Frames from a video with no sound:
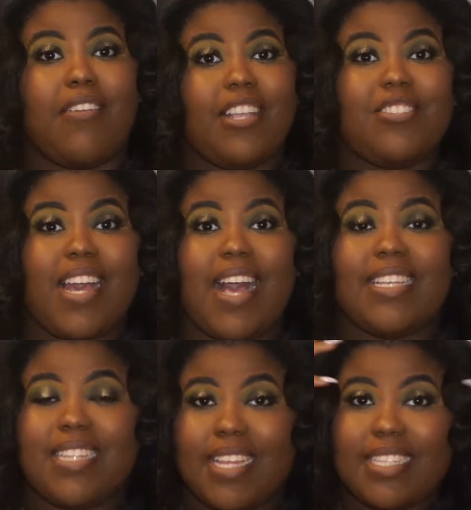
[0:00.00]
right, you
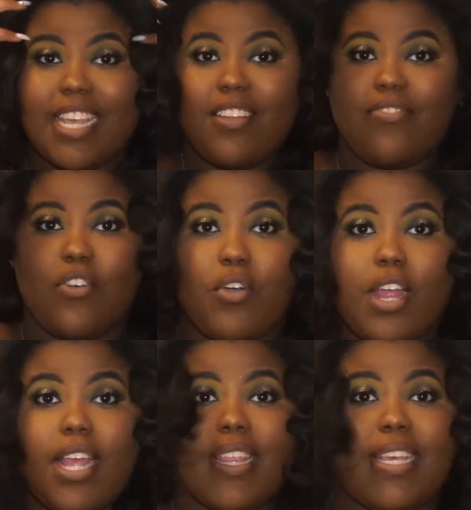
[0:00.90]
guys, that's it for
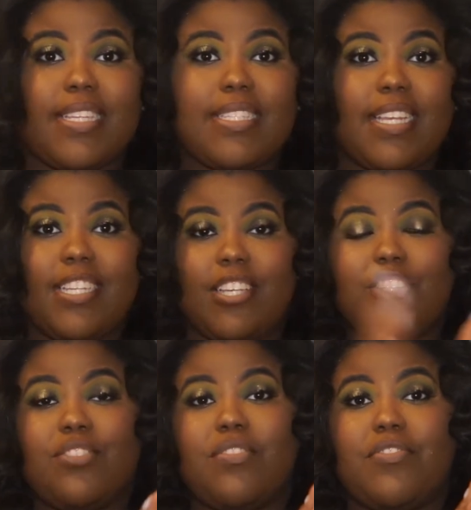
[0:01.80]
this
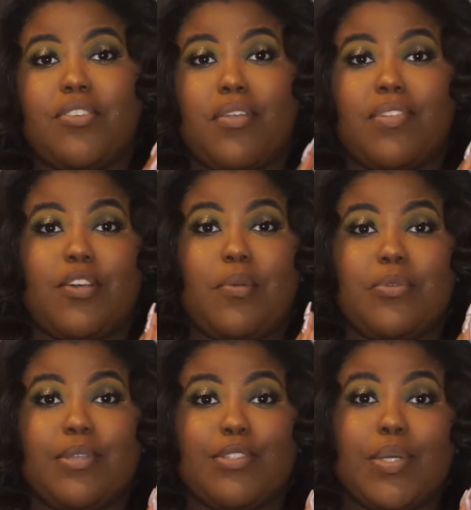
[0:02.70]
initial review. I really hope
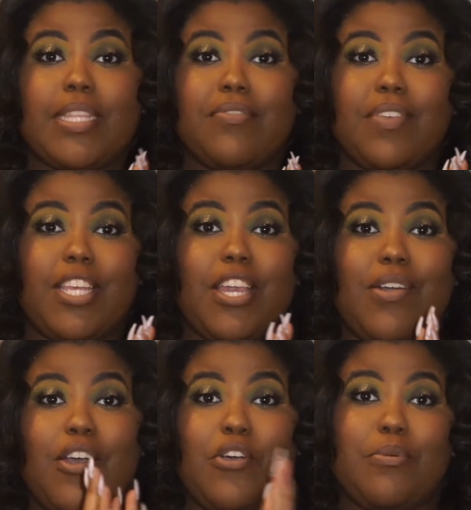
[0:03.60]
you enjoyed the video.
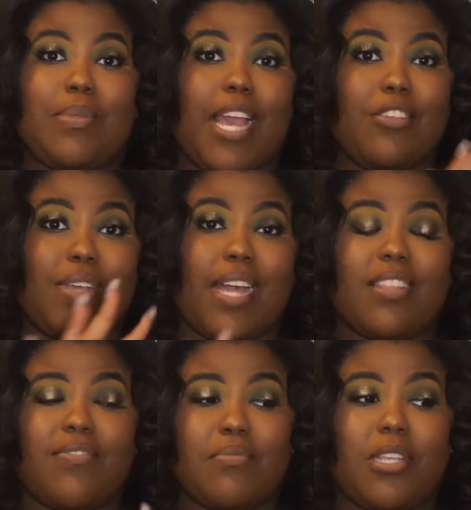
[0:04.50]
I hope that you got
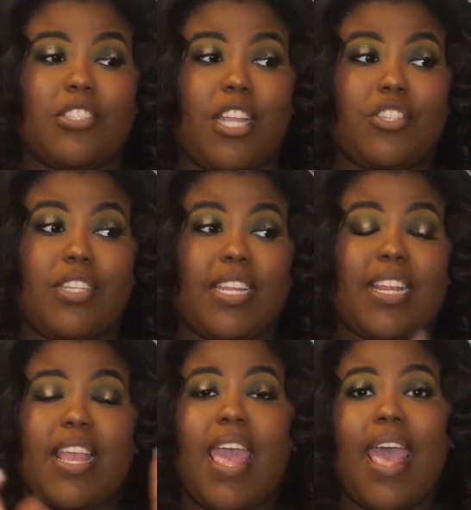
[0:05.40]
the information that you
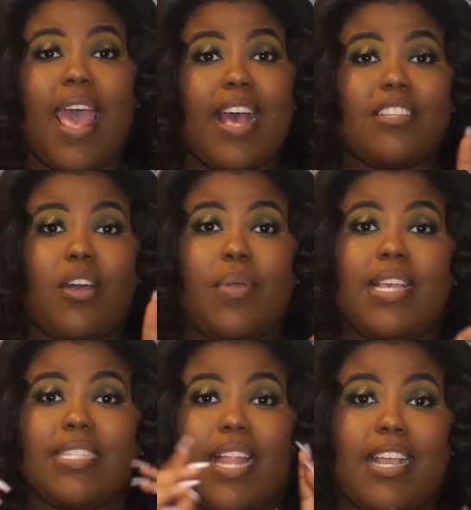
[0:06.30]
needed. As
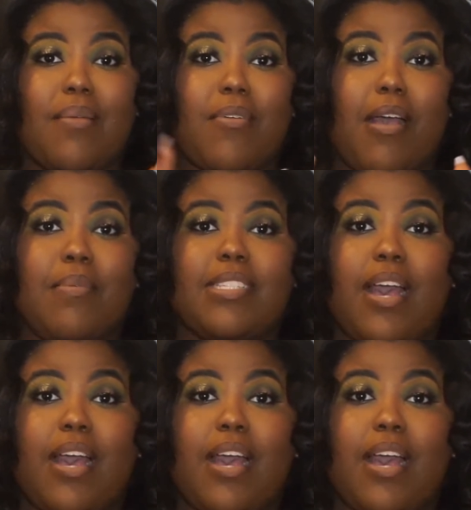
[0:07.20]
always, like I promised,